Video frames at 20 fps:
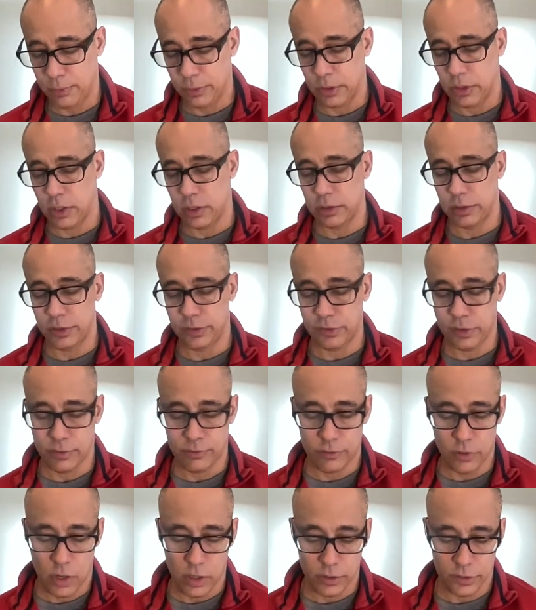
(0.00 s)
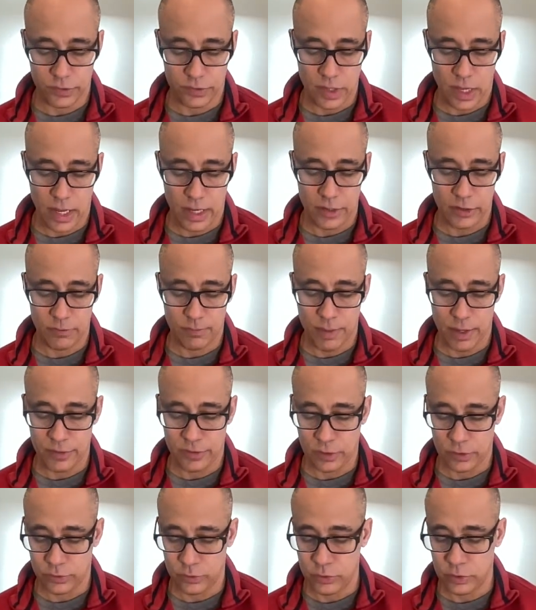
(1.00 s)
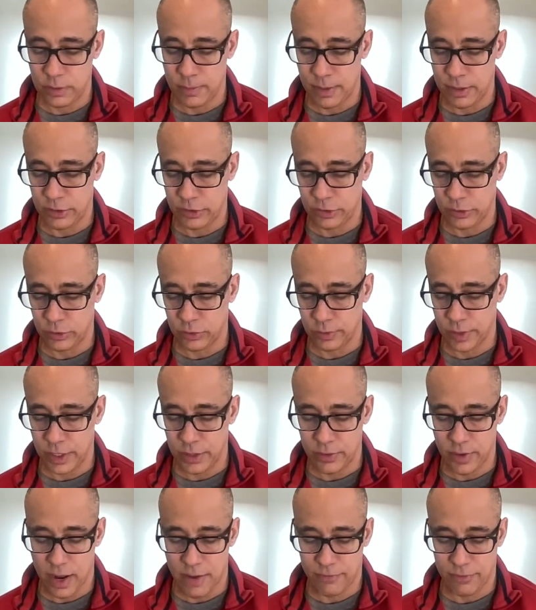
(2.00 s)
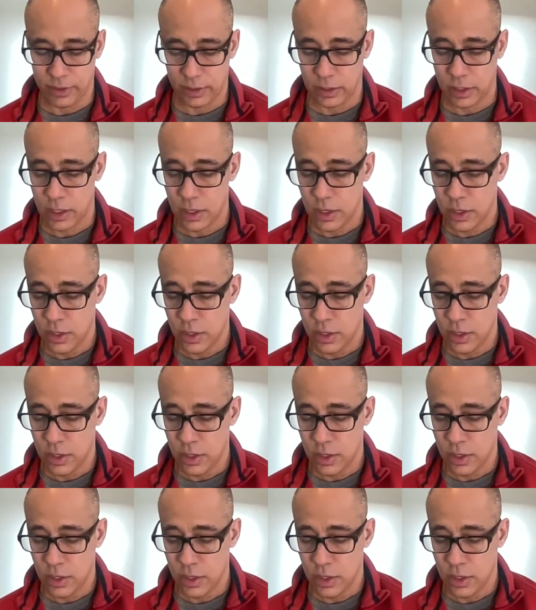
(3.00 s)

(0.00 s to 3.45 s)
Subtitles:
regardless of dog size based on two-dimensional radiographic